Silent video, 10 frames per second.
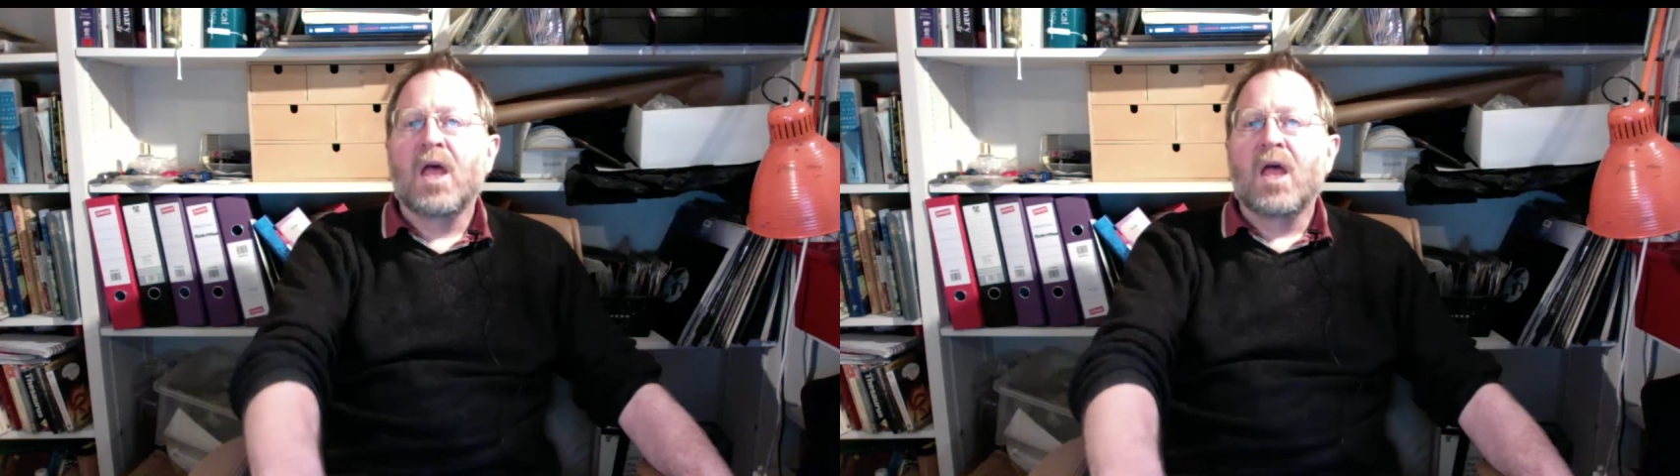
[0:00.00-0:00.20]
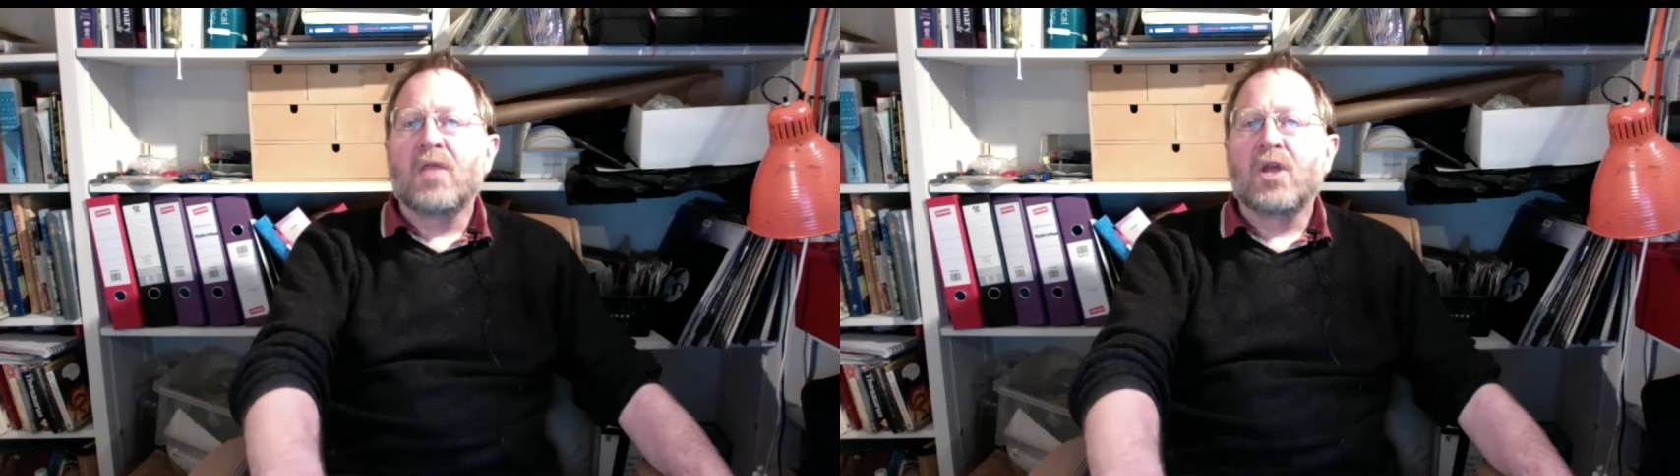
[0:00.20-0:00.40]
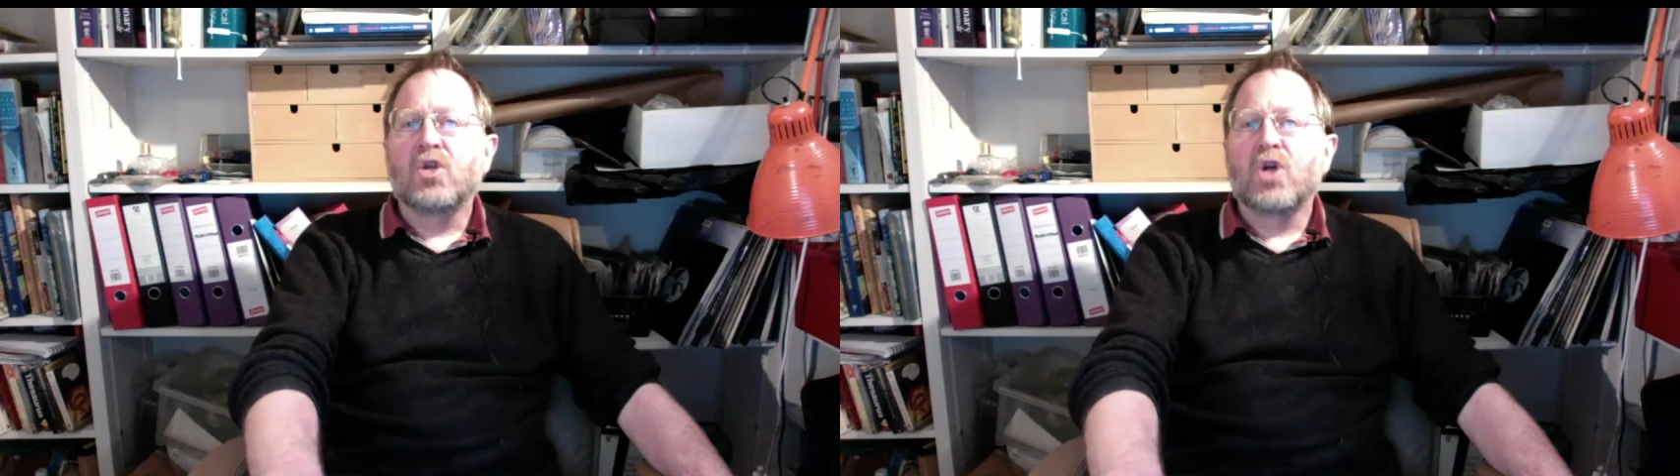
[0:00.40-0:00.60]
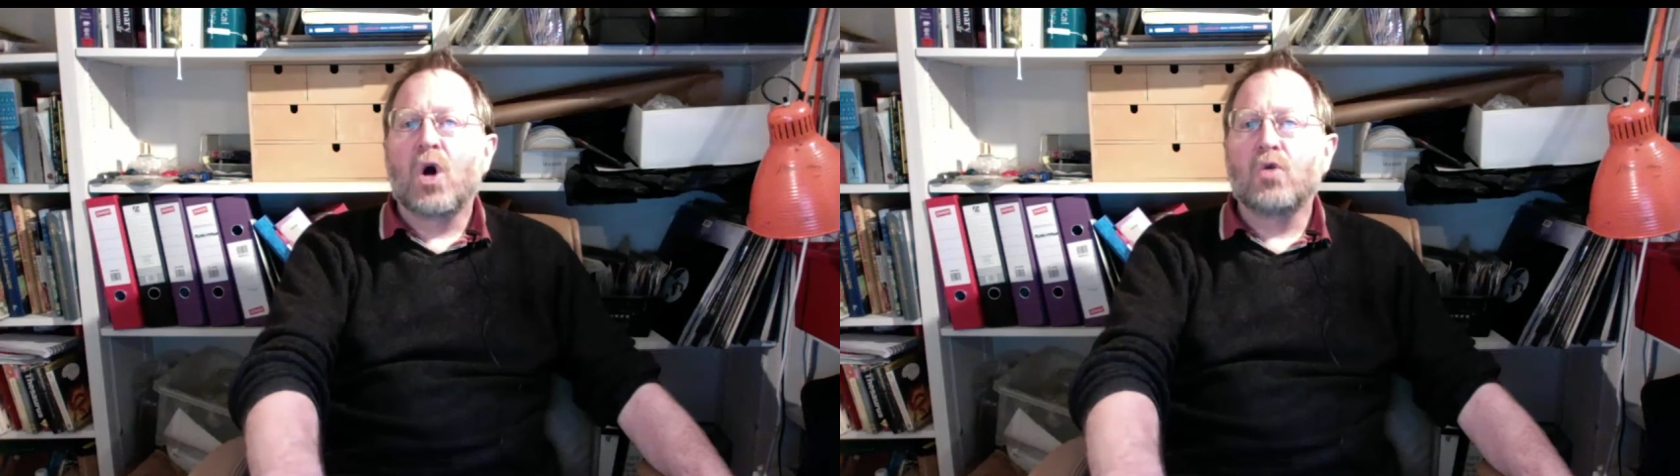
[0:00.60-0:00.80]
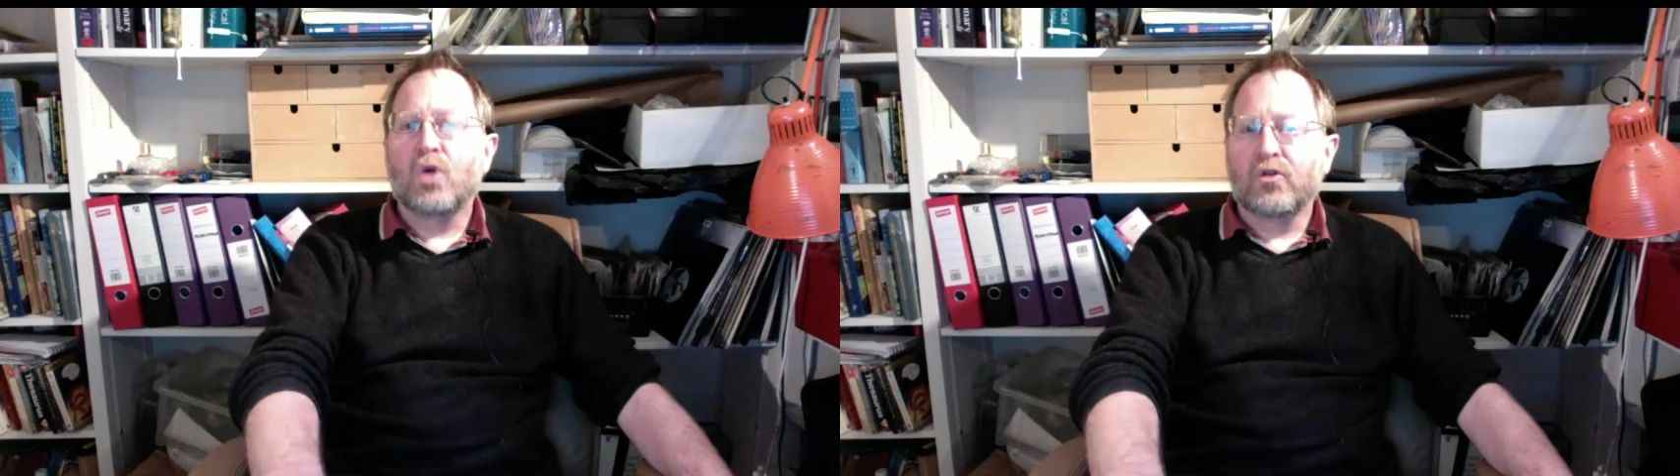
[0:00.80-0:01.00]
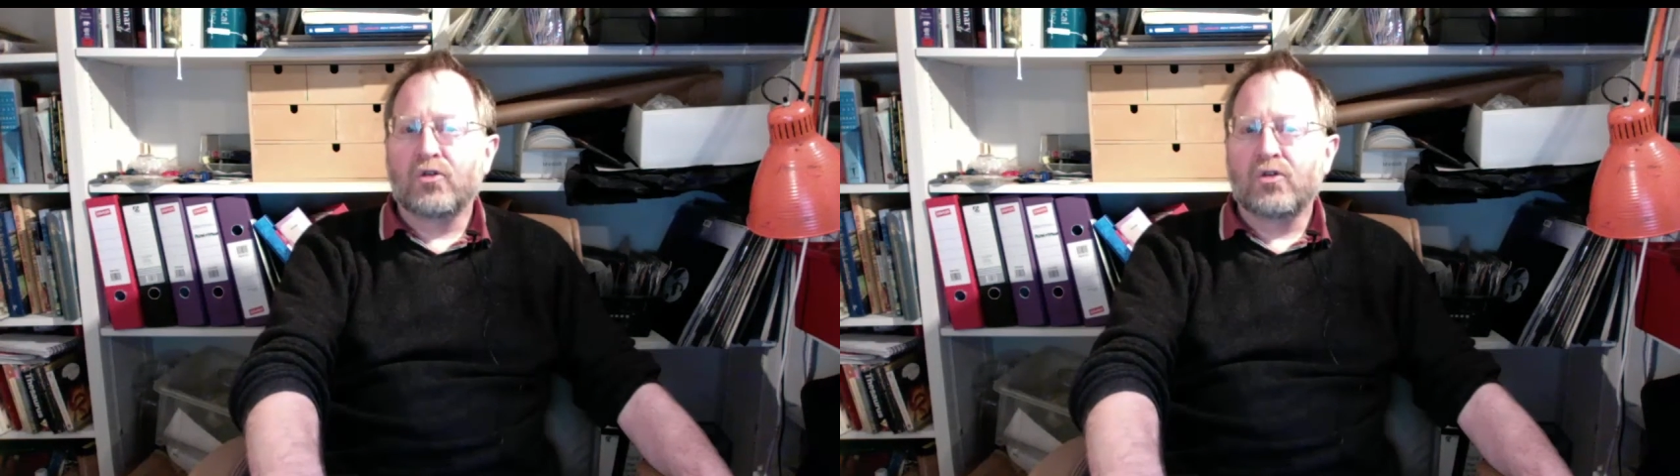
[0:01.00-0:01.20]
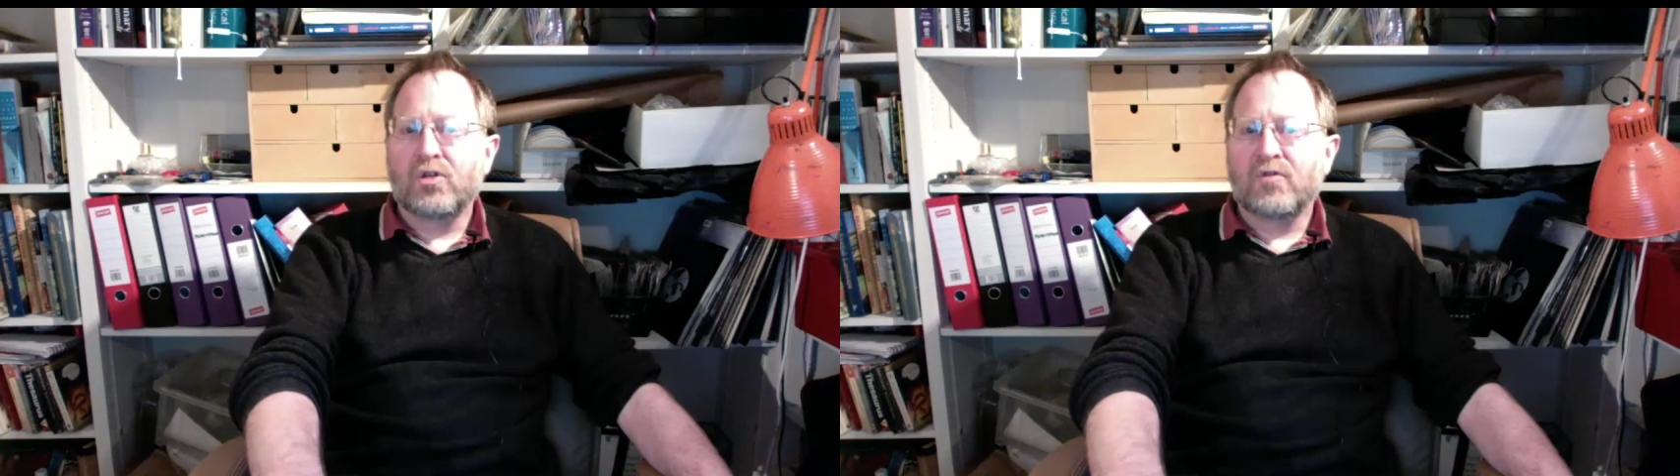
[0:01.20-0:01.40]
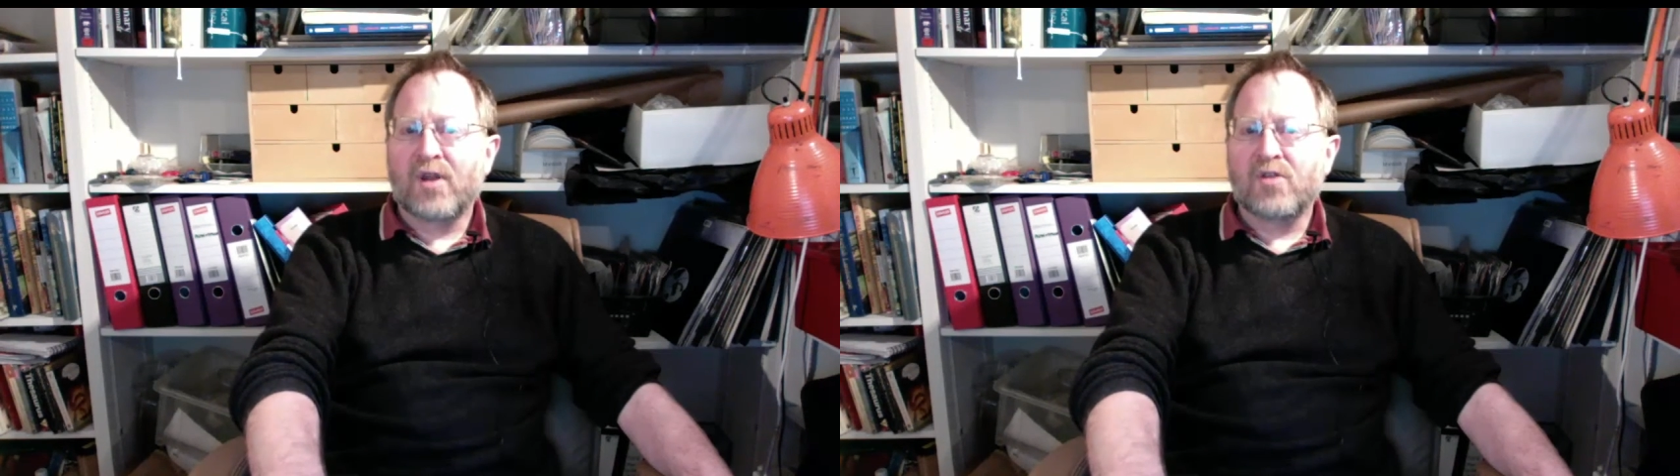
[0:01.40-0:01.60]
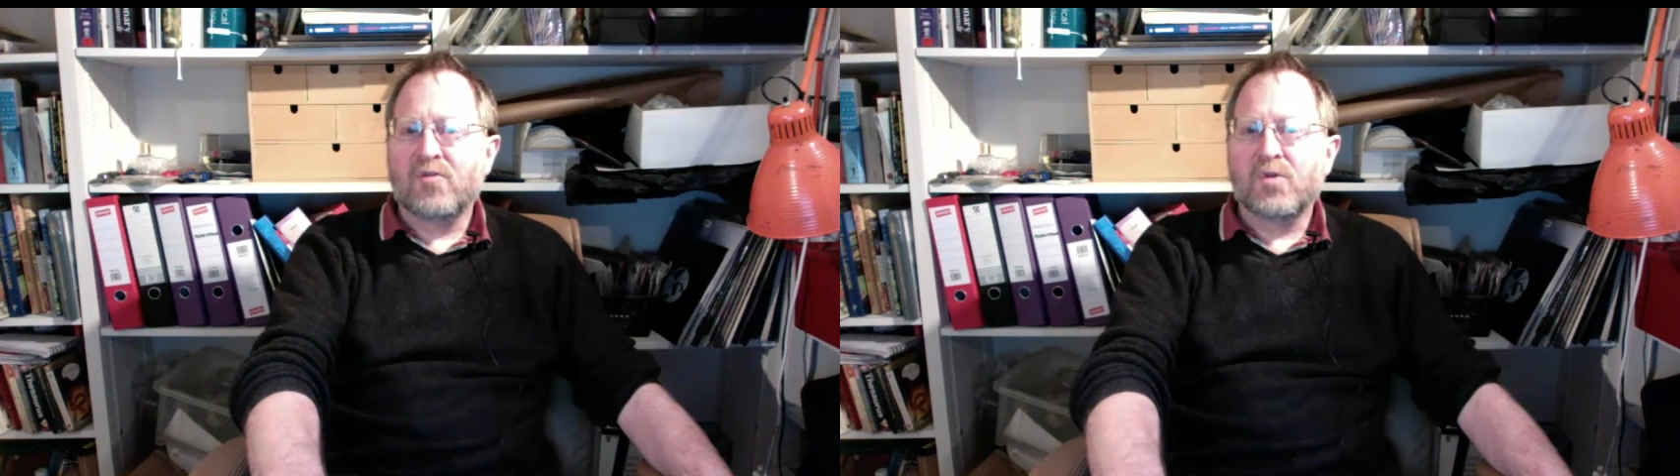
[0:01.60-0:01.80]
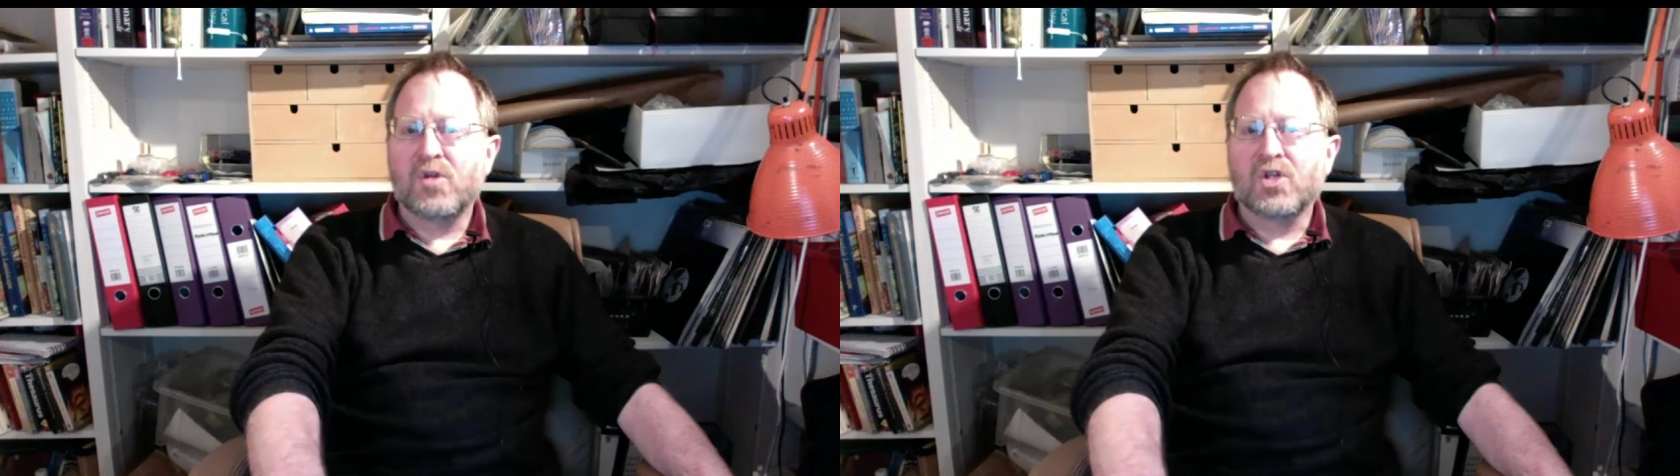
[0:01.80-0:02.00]
They could hold on to defensive
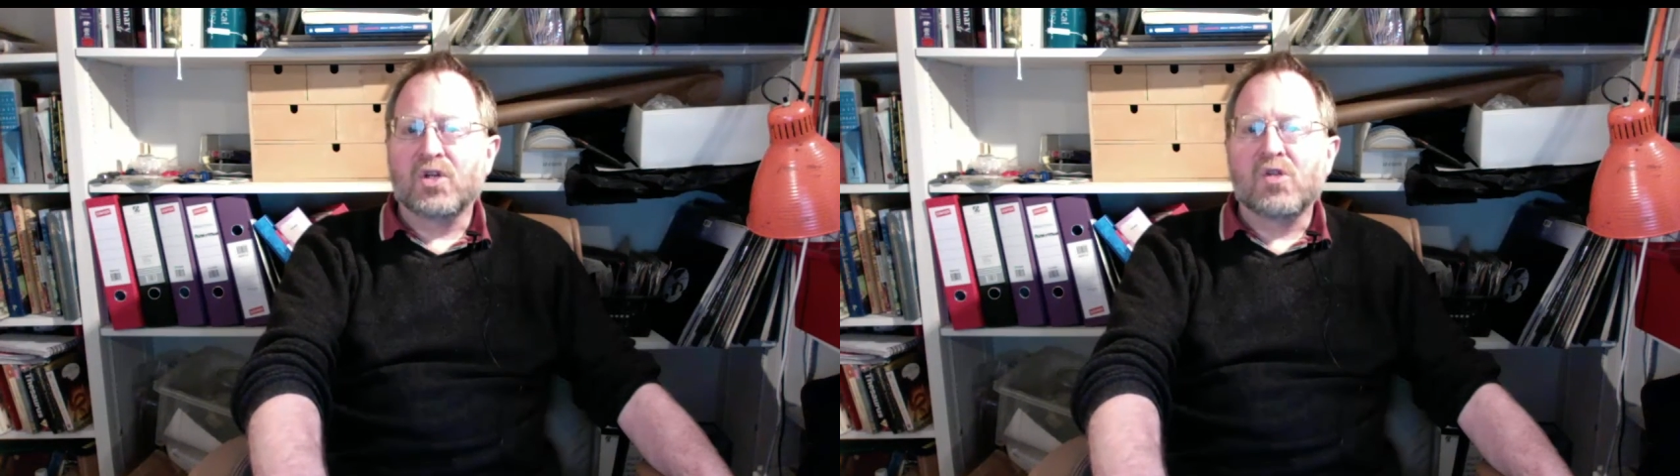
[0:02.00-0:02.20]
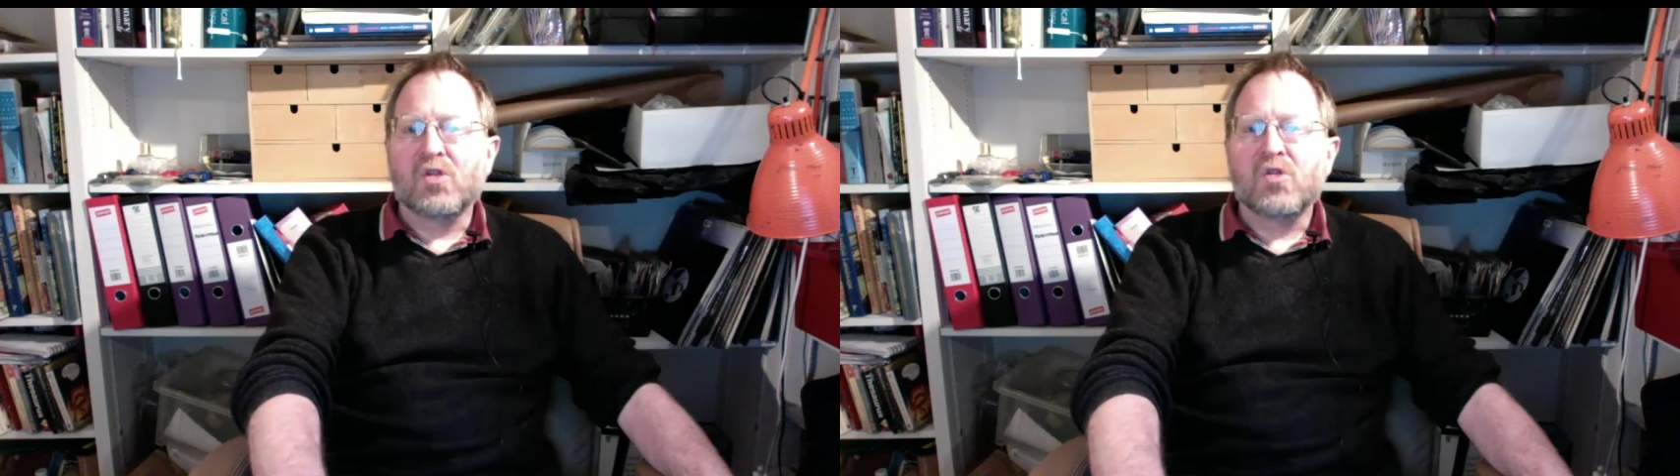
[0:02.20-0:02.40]
positions,